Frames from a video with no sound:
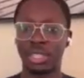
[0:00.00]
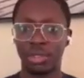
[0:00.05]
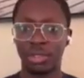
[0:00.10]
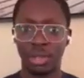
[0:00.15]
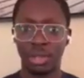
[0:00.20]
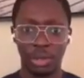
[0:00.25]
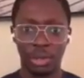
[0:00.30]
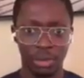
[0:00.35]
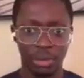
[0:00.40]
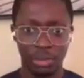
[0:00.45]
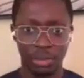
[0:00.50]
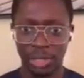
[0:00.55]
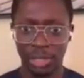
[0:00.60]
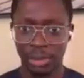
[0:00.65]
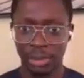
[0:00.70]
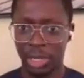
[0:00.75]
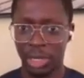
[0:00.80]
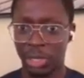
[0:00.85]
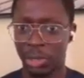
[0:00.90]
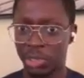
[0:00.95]
this video will convince
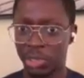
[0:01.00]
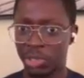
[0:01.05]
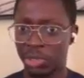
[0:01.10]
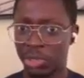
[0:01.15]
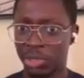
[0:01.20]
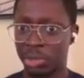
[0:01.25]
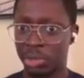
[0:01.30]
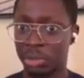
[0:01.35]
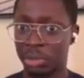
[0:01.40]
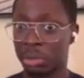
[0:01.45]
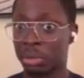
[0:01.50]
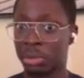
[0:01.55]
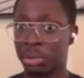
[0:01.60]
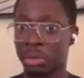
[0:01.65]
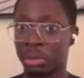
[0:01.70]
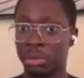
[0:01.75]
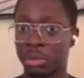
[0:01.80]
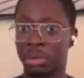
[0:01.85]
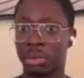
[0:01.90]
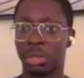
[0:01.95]
my coach to
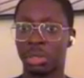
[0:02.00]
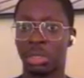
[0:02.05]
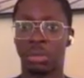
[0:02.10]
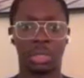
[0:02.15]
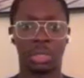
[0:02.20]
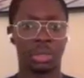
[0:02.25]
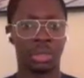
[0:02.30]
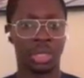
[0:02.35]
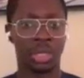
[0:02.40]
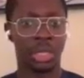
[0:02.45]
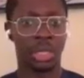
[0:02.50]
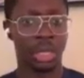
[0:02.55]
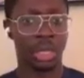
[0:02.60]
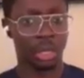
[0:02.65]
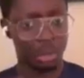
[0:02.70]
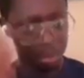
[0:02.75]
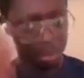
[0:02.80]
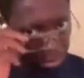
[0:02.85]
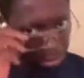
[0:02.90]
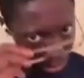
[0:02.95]
give me the
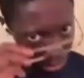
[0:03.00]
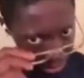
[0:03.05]
okay.